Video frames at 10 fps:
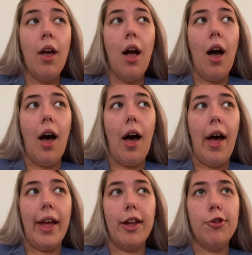
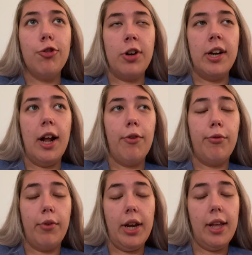I started out
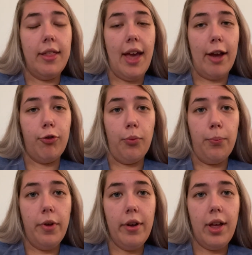reading the actual
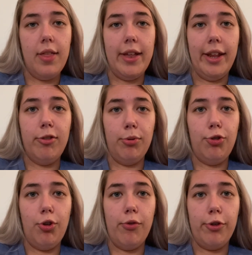book, and then I switched
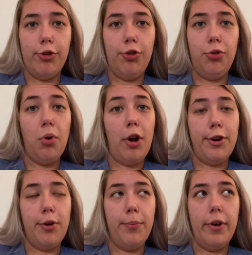over to
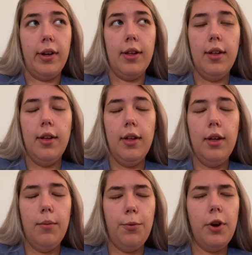audiobook
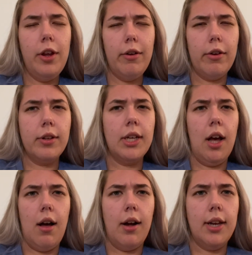pretty early
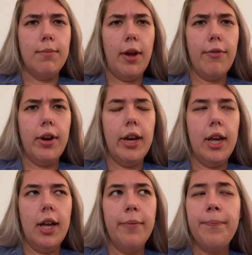on in my
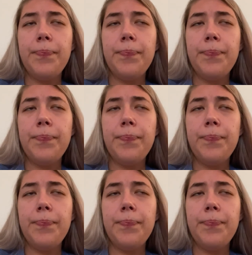reading.